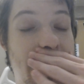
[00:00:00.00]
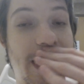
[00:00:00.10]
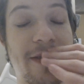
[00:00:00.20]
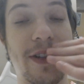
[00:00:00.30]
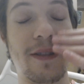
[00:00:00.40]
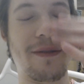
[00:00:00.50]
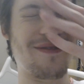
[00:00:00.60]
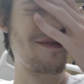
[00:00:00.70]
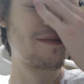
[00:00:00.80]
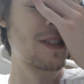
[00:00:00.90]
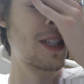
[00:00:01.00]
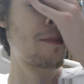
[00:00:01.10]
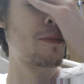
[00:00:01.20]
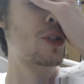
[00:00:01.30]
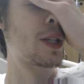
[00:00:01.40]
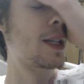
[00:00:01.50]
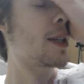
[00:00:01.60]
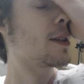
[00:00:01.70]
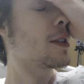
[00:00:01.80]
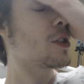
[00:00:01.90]
been given some
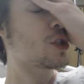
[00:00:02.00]
shitty